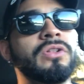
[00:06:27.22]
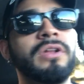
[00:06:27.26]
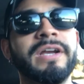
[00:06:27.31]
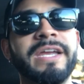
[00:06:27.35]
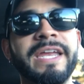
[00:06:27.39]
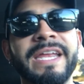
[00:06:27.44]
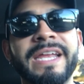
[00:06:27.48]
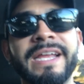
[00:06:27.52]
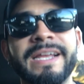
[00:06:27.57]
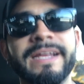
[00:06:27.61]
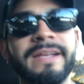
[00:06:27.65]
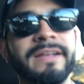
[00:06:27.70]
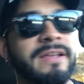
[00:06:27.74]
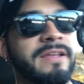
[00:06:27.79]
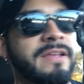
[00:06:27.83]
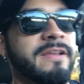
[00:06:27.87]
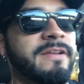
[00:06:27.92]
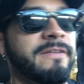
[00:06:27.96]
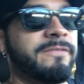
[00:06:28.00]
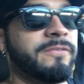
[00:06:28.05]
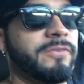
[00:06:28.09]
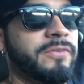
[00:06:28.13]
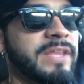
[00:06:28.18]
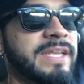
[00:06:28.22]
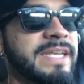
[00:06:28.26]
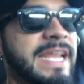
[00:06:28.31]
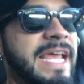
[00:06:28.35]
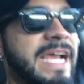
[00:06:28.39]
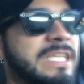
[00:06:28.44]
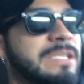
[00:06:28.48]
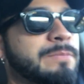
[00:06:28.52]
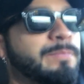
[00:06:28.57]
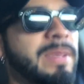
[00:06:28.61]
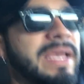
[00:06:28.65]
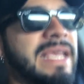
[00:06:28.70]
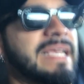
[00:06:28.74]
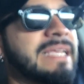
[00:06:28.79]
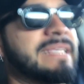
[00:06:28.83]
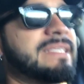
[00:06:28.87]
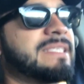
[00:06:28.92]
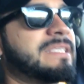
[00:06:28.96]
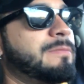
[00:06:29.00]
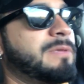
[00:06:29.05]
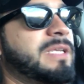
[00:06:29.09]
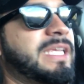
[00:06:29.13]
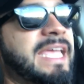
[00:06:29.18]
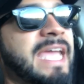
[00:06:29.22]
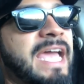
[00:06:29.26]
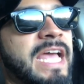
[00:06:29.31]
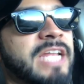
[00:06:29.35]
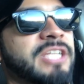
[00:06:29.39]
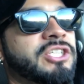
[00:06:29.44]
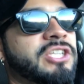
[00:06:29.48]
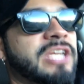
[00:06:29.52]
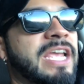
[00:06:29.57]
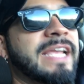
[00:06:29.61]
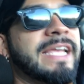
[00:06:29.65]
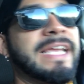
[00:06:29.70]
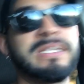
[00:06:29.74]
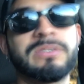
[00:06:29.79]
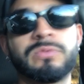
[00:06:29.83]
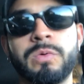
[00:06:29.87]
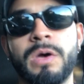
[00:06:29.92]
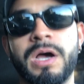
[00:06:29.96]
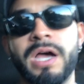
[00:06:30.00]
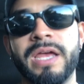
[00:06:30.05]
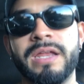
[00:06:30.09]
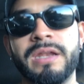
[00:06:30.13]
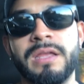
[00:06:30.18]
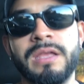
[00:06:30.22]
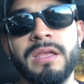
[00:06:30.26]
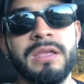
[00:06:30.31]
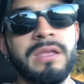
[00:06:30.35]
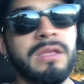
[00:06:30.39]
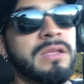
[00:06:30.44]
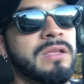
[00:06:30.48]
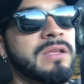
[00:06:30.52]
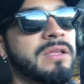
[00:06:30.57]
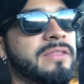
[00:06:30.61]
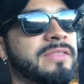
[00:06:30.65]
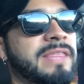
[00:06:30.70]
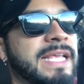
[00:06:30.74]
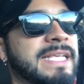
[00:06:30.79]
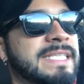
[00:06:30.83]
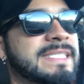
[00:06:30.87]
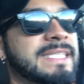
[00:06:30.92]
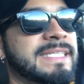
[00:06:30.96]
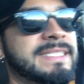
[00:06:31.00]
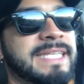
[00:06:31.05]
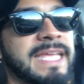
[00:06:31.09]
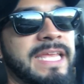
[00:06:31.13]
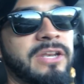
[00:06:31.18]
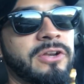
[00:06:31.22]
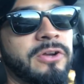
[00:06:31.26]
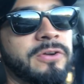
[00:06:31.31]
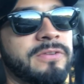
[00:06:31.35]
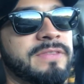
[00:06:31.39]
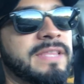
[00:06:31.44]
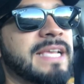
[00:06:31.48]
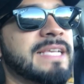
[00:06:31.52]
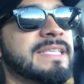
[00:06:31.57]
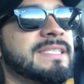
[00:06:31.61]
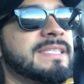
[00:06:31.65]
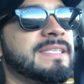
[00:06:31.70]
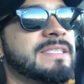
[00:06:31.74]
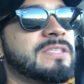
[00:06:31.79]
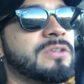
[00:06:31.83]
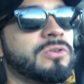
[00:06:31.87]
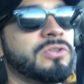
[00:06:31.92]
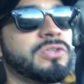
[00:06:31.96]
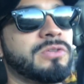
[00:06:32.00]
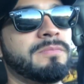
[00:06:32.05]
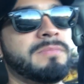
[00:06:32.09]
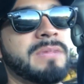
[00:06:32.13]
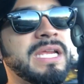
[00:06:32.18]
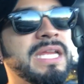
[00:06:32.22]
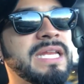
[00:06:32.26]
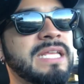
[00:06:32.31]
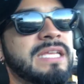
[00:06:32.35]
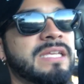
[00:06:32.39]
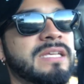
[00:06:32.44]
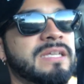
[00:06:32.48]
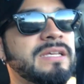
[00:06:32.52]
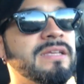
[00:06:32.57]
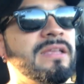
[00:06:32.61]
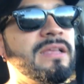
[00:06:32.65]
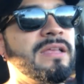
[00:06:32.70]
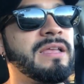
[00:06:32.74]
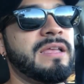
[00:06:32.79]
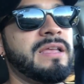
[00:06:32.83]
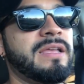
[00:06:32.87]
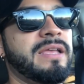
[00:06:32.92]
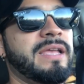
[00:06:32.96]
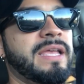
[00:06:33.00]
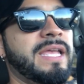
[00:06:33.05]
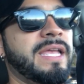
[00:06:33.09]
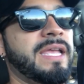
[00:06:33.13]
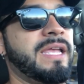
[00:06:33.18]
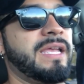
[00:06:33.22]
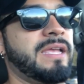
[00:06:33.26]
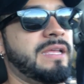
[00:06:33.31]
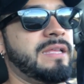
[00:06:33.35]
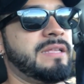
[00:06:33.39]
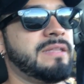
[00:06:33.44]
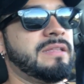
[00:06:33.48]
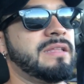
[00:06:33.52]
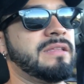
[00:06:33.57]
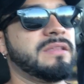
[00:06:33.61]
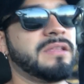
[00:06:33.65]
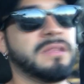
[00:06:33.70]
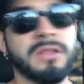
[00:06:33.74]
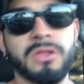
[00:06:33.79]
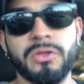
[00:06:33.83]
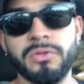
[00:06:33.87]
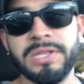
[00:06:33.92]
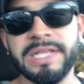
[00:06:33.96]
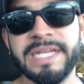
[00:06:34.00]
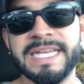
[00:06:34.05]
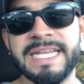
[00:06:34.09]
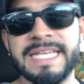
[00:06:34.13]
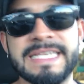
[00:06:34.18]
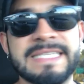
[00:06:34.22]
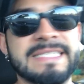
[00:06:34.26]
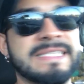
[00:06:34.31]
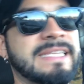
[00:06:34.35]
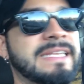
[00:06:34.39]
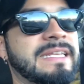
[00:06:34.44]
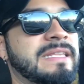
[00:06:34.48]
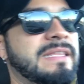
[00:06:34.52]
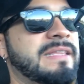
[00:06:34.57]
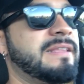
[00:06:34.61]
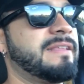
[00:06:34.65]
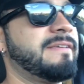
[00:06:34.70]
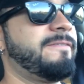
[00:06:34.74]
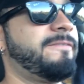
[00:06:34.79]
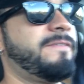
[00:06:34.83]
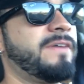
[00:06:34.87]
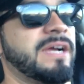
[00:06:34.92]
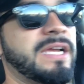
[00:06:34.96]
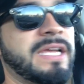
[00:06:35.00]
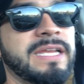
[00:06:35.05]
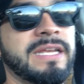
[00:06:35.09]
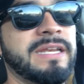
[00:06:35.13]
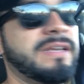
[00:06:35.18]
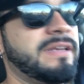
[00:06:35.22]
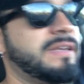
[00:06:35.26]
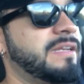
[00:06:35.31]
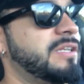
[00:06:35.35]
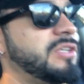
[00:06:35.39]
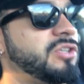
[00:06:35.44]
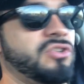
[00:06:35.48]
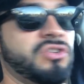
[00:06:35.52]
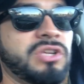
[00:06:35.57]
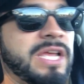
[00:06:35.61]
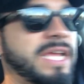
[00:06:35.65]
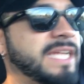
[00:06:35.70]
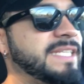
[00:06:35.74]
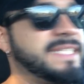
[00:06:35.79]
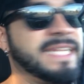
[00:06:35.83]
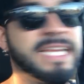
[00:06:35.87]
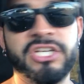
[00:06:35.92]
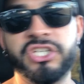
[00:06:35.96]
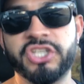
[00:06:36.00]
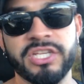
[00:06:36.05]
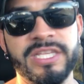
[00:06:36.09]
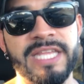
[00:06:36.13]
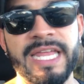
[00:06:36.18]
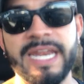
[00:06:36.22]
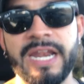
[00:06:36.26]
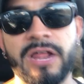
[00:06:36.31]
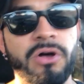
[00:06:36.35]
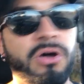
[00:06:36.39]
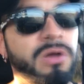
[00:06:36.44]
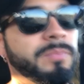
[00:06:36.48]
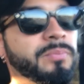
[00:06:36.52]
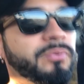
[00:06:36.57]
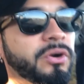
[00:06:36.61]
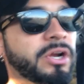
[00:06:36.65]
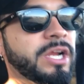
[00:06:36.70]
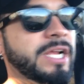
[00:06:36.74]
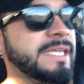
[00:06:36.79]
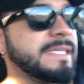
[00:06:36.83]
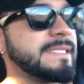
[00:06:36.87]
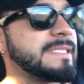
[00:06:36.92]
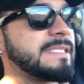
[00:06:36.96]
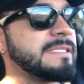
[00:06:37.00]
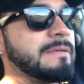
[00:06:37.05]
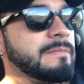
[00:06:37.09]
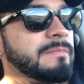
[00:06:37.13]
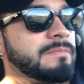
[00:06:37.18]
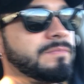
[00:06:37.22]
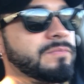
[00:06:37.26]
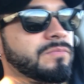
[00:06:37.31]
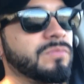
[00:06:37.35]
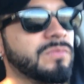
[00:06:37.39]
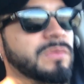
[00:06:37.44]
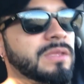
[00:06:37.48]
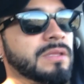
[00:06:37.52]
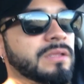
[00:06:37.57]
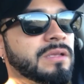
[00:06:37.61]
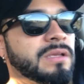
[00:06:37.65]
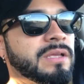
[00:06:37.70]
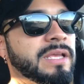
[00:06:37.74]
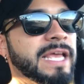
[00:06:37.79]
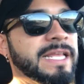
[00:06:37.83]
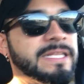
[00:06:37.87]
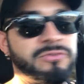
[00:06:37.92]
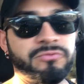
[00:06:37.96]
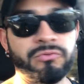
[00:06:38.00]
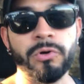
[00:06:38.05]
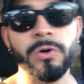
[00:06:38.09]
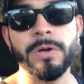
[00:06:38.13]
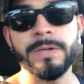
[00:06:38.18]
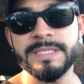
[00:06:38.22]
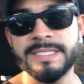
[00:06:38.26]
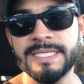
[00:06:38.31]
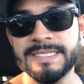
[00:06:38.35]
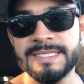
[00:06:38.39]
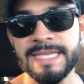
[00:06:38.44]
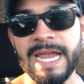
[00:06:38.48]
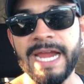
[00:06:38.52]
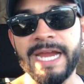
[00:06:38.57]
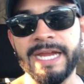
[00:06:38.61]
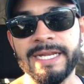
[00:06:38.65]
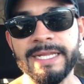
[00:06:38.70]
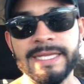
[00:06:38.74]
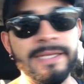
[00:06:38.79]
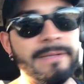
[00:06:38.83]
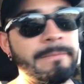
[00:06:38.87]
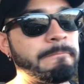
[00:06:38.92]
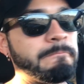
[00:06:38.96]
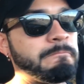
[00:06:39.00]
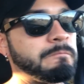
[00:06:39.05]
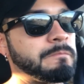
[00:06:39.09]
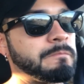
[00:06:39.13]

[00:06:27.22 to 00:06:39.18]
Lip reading: looking for the next best catch. And guess what? Thanks to Tinder, thanks to the social media and the loneliness and the fucking addiction that it all brings, it's ruined society.